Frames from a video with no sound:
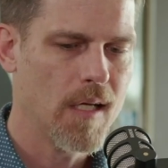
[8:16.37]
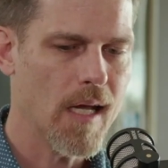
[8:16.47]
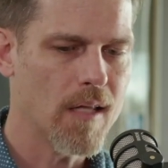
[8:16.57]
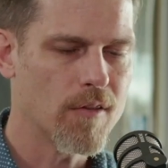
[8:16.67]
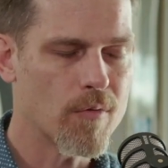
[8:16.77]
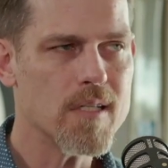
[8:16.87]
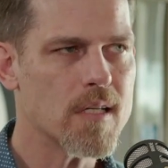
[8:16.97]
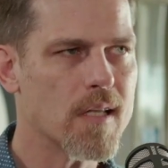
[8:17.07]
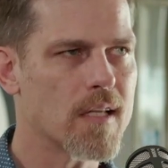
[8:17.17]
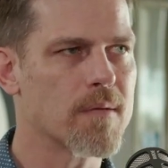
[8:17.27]
And the
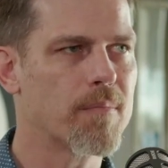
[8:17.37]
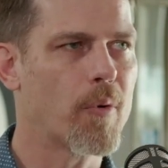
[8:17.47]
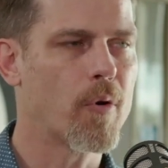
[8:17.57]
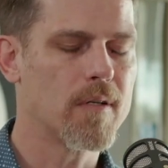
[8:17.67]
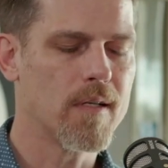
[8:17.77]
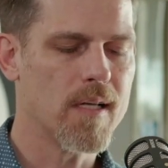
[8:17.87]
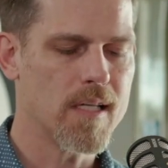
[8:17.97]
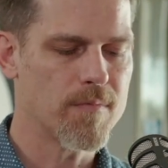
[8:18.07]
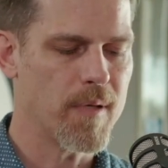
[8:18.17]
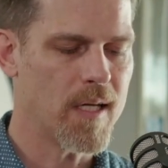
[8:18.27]
reason that's important
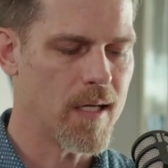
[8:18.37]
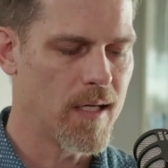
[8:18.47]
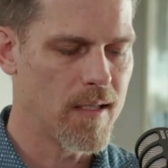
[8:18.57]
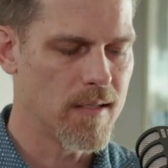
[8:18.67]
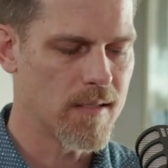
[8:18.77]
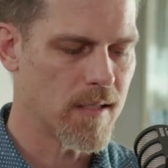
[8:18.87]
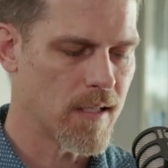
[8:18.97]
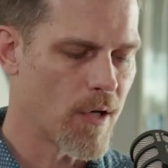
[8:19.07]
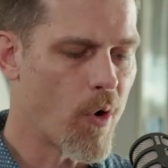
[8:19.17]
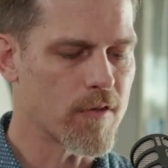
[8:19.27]
is because,
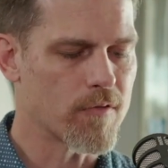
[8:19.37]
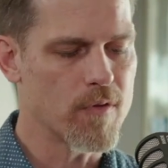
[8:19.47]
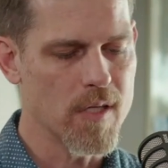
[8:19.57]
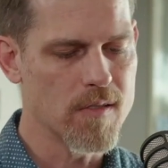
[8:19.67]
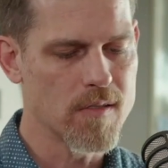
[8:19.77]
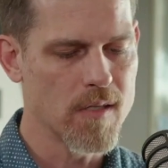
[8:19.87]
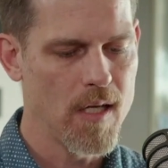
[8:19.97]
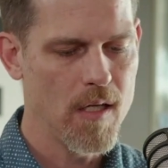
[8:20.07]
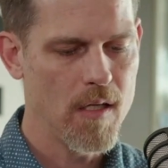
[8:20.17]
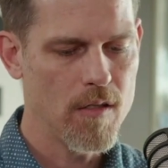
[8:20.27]
and they walk through this,
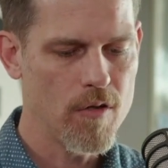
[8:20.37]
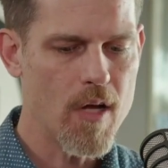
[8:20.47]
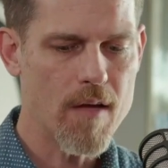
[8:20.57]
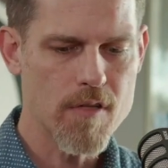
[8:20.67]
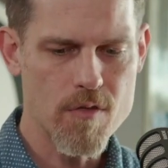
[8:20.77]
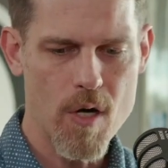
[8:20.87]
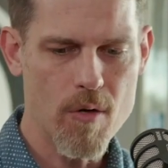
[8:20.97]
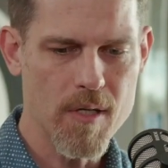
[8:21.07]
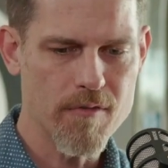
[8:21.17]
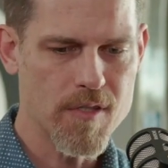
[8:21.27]
you do have this
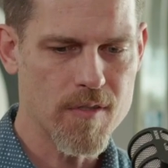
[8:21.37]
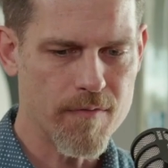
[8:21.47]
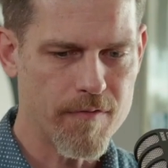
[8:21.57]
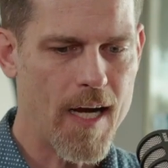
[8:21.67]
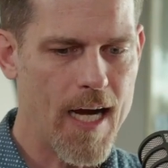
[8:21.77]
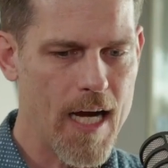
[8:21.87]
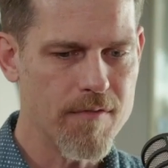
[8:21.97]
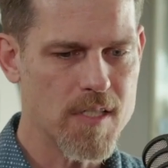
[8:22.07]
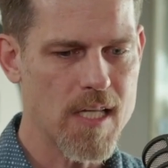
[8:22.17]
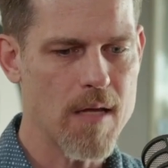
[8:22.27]
Romans
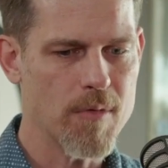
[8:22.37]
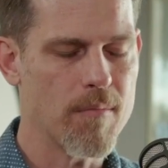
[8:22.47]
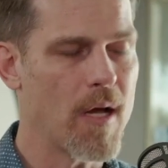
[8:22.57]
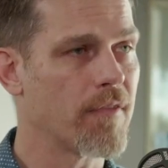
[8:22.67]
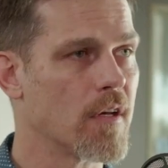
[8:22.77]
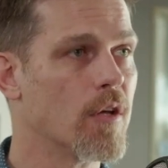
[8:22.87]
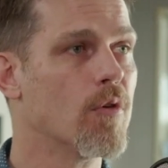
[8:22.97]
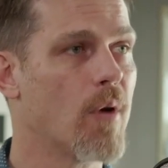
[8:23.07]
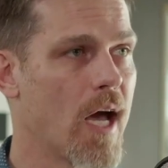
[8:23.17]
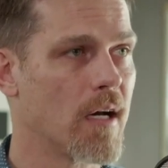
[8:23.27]
5 statement about the
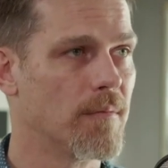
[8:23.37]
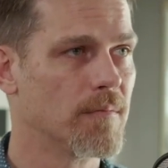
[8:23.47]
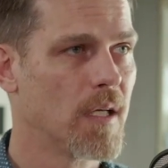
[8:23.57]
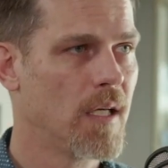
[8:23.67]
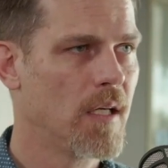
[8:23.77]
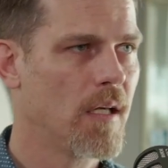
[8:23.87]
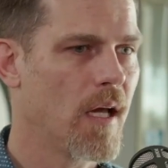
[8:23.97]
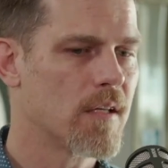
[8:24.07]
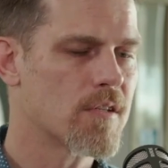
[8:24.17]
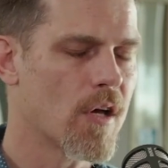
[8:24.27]
new Adam.
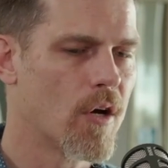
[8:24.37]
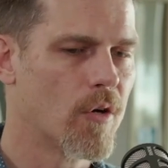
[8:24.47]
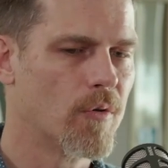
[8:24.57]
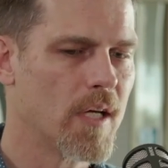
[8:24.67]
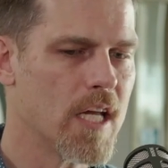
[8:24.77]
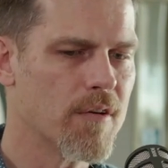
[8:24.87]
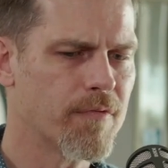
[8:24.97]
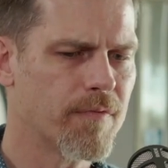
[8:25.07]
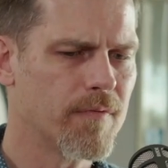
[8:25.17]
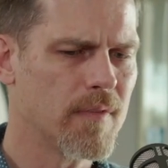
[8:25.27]
So
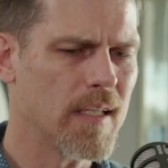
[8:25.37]
if